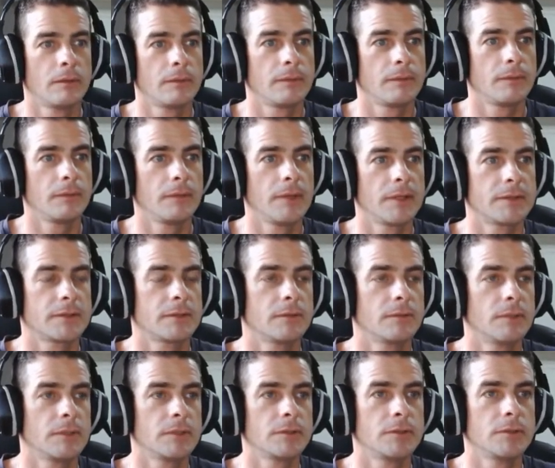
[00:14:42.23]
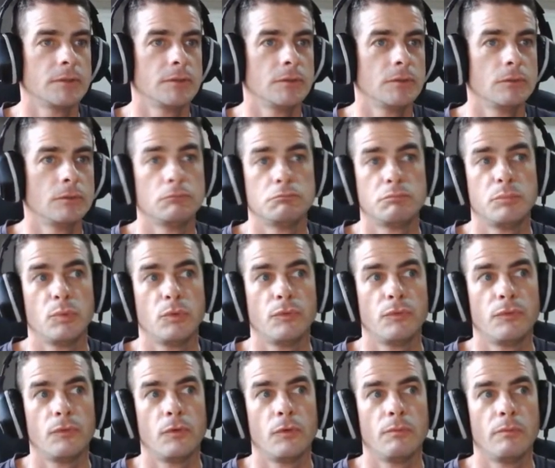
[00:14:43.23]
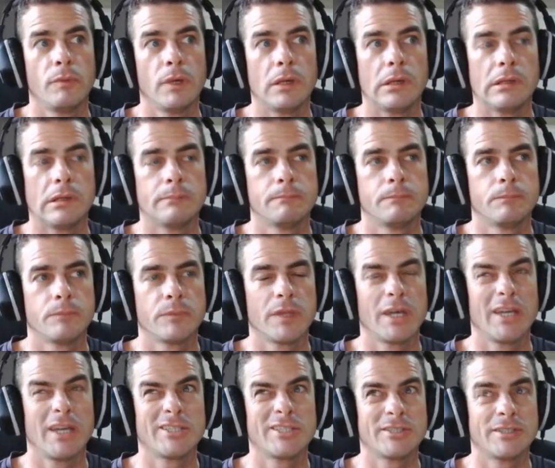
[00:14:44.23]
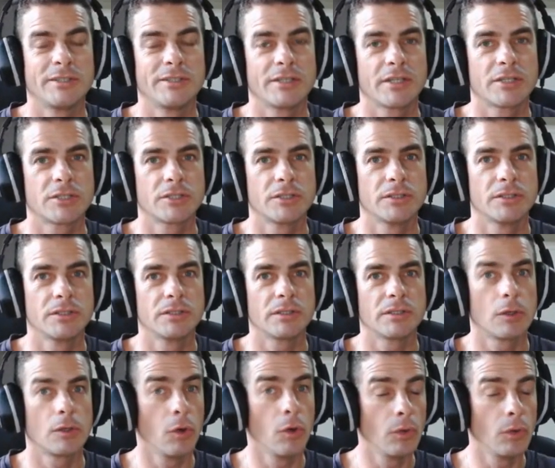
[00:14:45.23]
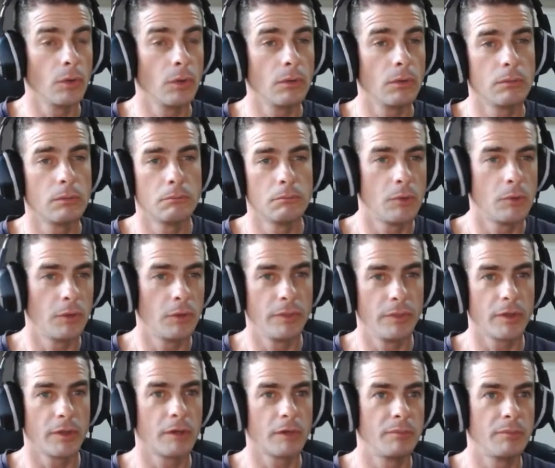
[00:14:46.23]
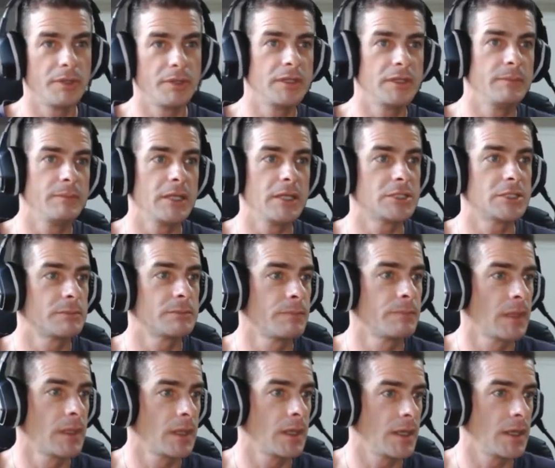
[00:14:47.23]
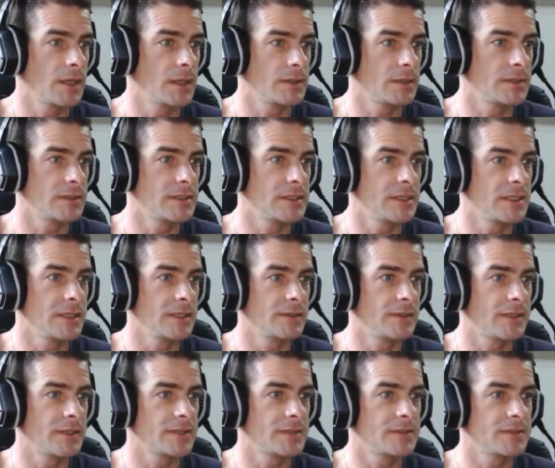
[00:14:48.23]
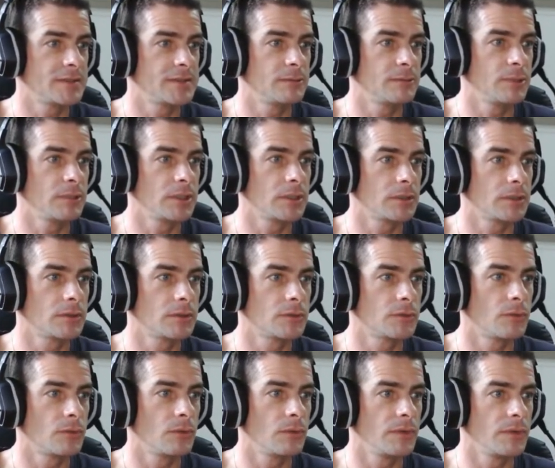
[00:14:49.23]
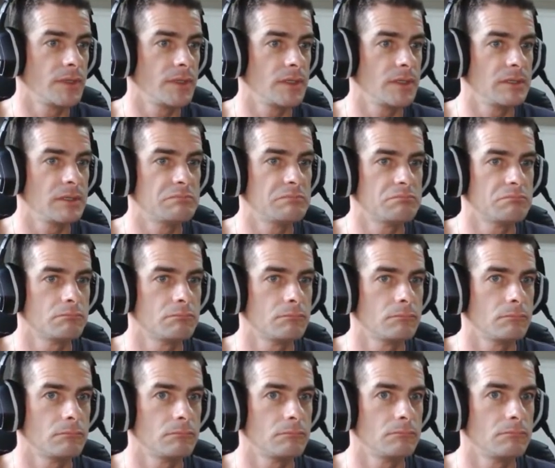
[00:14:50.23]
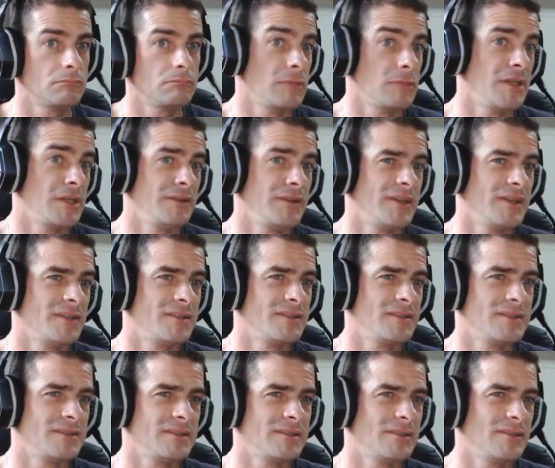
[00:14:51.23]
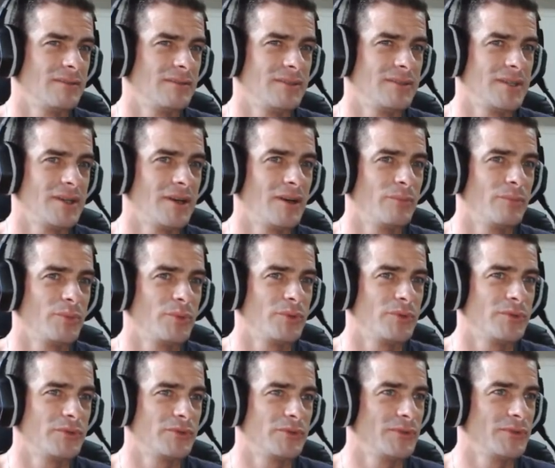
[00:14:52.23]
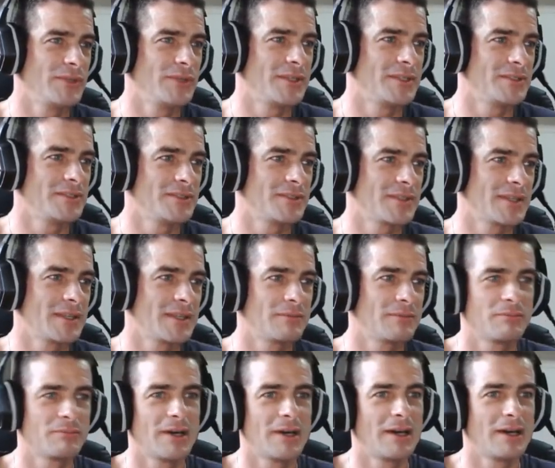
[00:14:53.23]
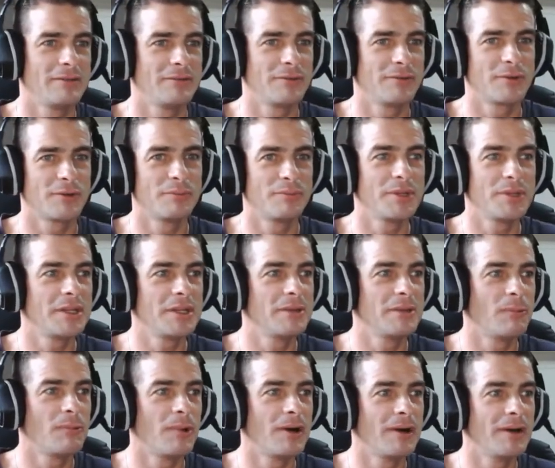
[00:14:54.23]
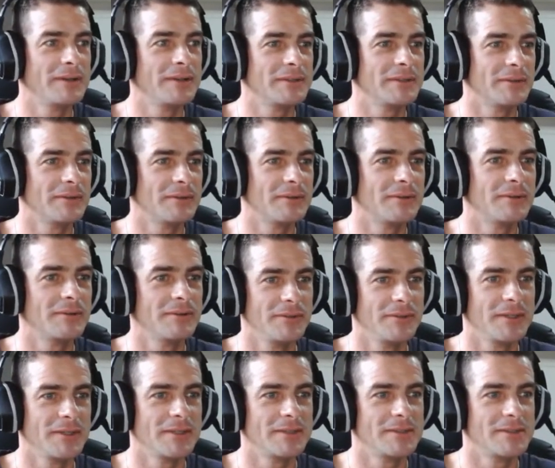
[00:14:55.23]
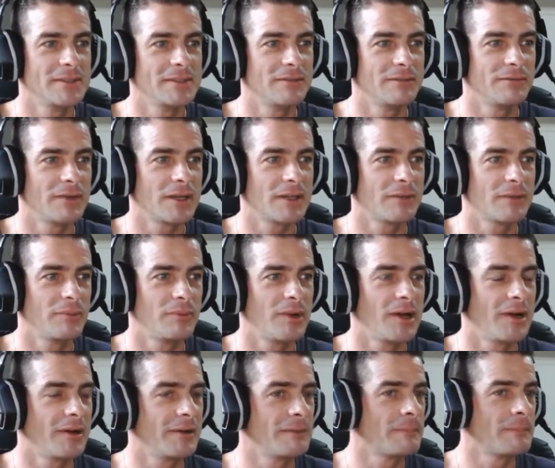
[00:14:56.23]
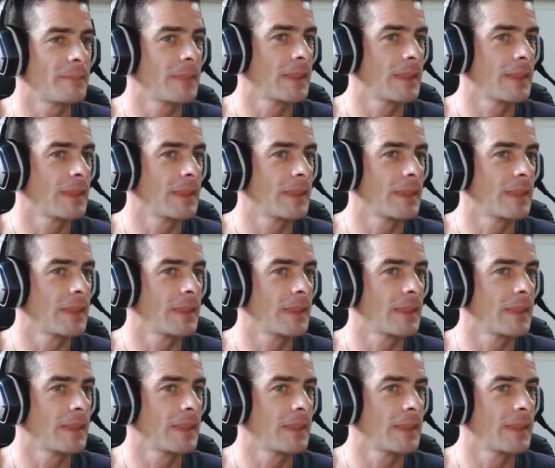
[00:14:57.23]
So that's going to perform edge detection kernel on the complete image, and the intensity will control the intensity of the output, so you can just get either completely white or you get the effect applied.